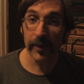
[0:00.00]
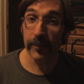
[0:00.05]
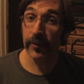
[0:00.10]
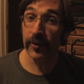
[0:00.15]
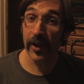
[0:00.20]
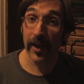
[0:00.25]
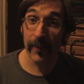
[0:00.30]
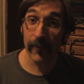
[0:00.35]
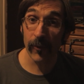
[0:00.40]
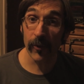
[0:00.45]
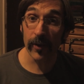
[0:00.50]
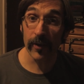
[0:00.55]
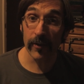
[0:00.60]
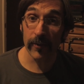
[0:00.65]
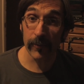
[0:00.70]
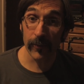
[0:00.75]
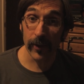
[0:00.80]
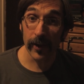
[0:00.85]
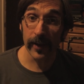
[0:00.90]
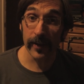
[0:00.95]
a Playboy
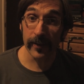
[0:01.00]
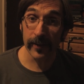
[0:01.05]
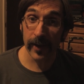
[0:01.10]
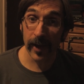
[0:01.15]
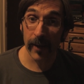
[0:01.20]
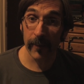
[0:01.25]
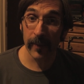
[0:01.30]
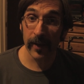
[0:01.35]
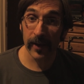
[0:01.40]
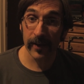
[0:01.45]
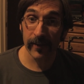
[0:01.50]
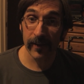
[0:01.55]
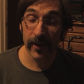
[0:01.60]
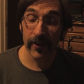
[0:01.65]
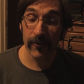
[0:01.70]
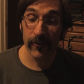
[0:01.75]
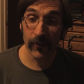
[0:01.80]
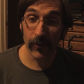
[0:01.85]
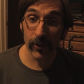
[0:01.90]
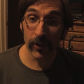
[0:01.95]
spread and got my
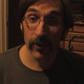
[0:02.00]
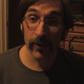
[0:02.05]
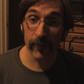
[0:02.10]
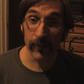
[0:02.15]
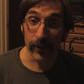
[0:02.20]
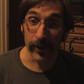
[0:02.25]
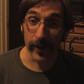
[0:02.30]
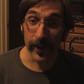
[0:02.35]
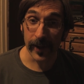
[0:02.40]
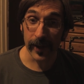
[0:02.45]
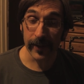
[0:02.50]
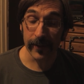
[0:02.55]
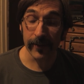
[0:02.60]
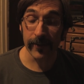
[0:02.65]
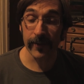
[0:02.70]
attention all over again.